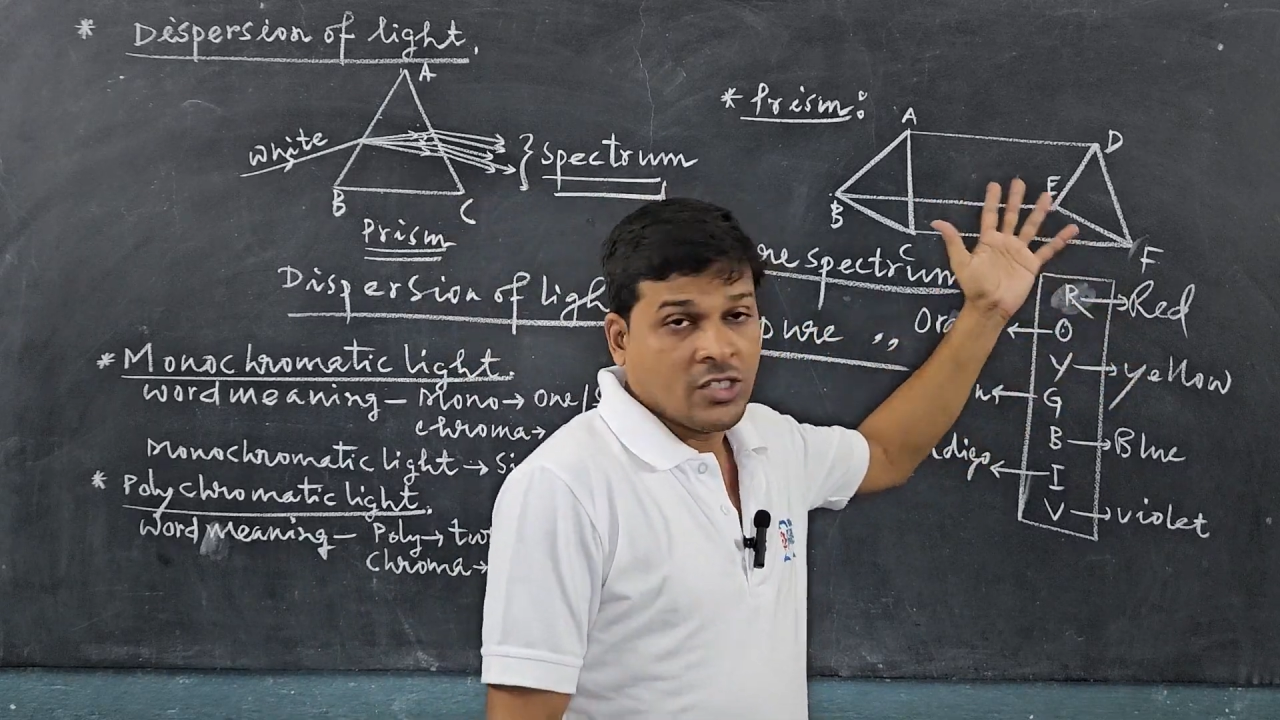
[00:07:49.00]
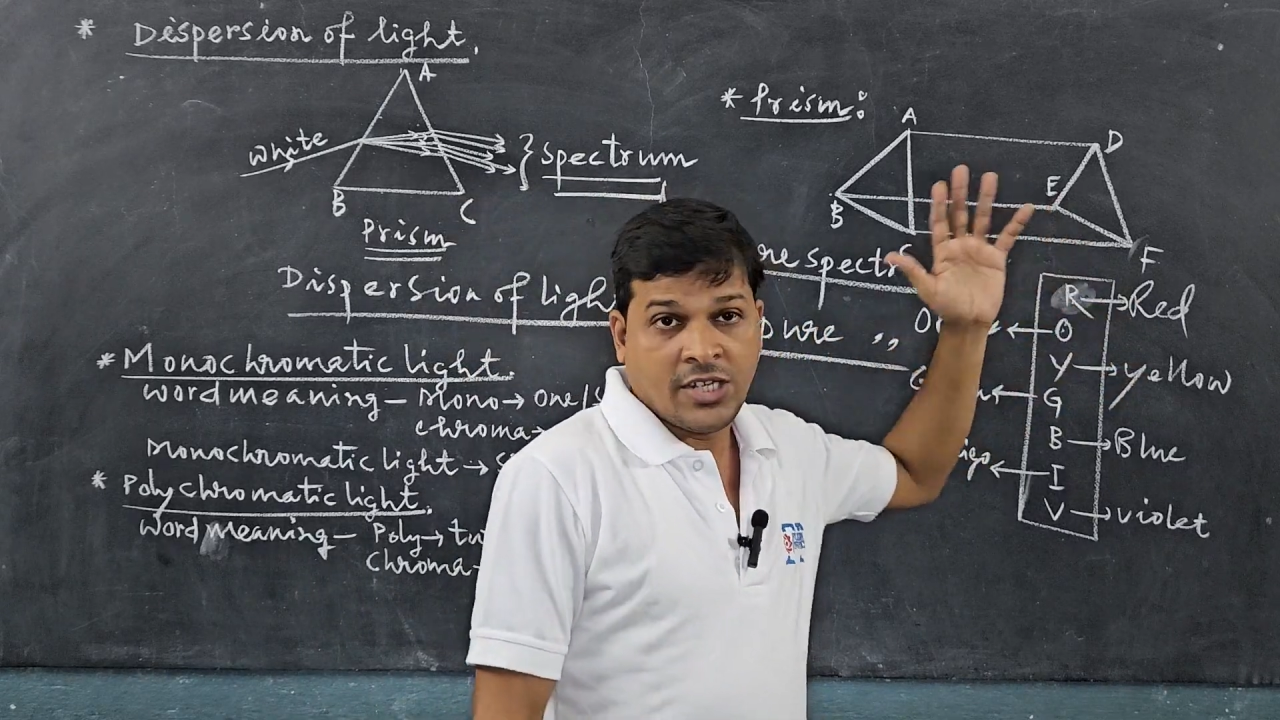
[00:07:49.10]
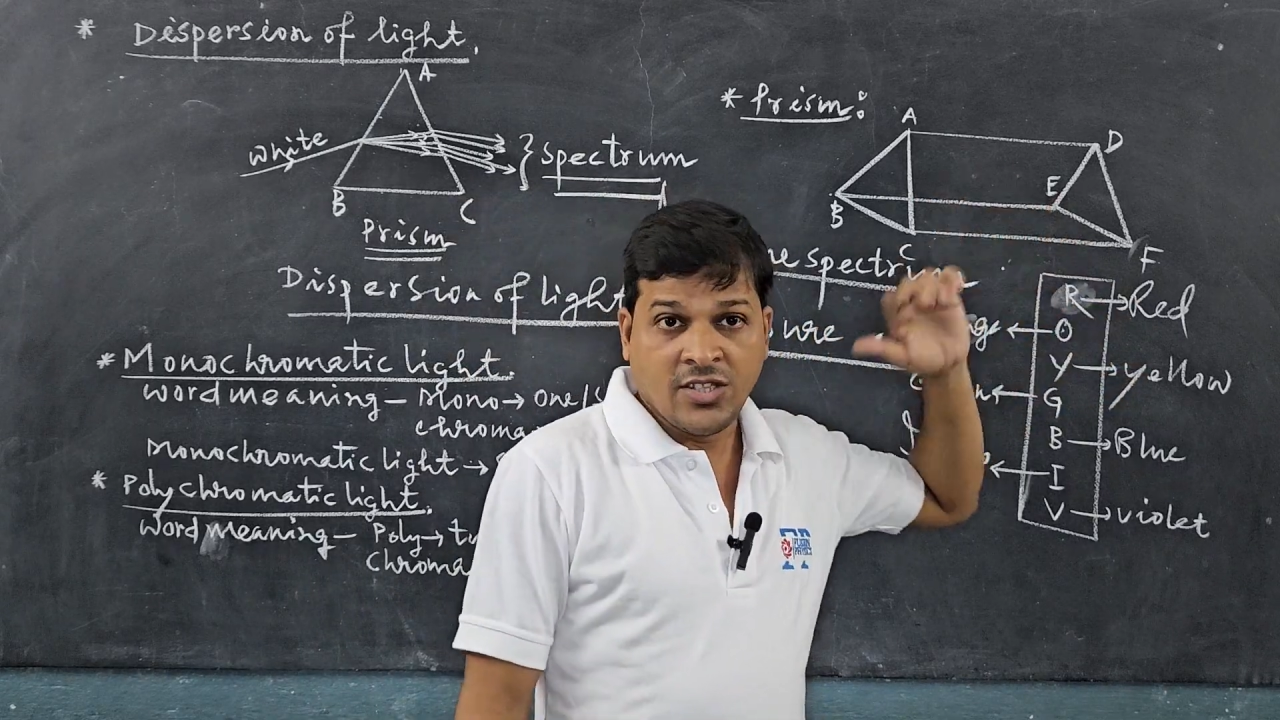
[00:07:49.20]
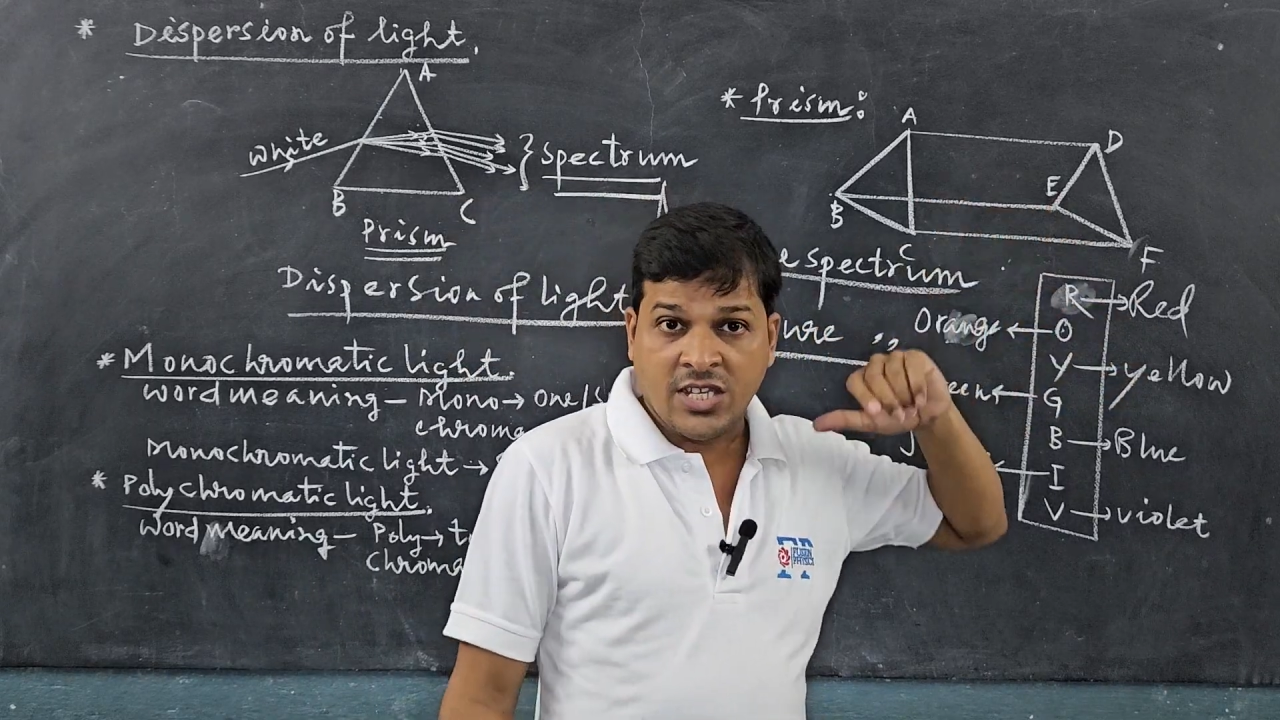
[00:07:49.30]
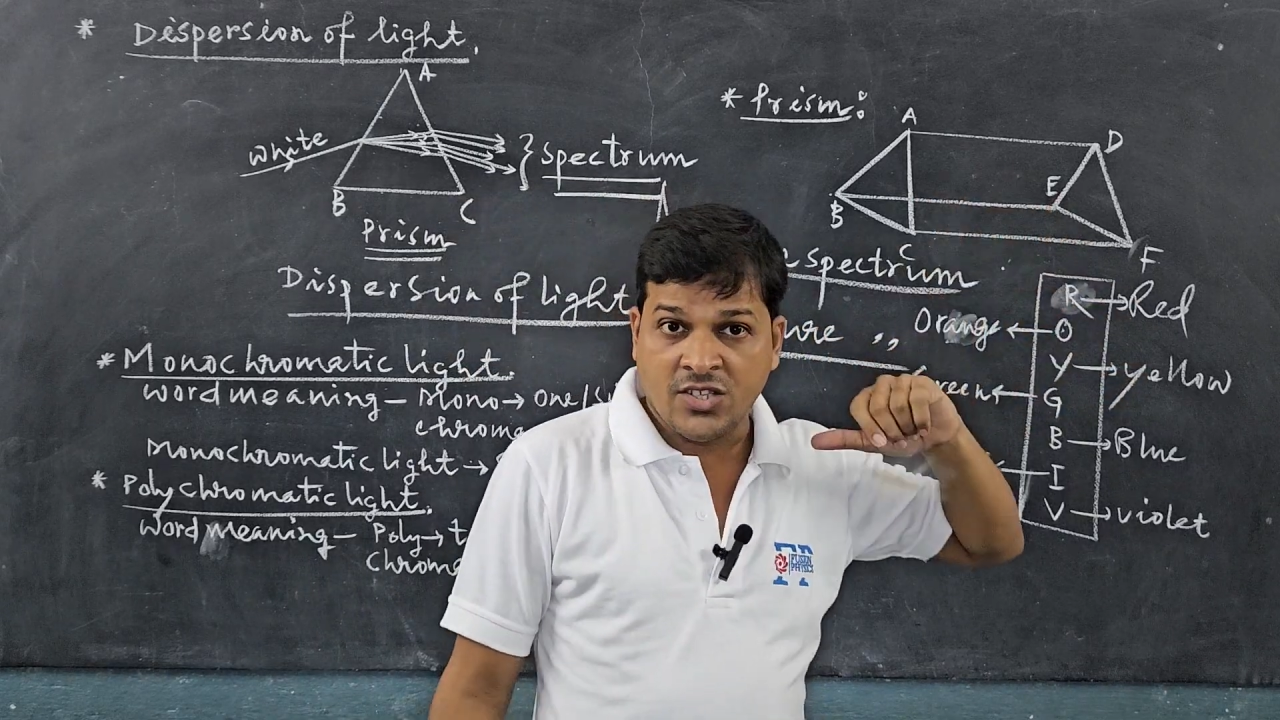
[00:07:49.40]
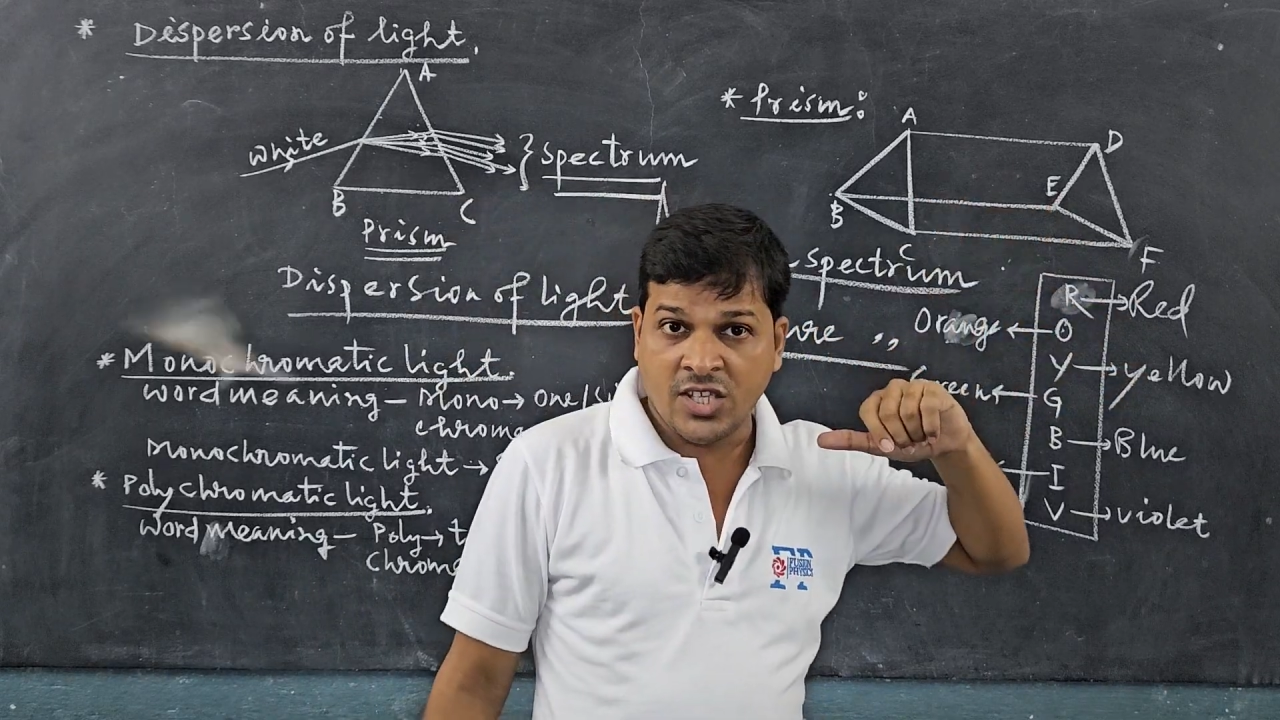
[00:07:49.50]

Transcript: danger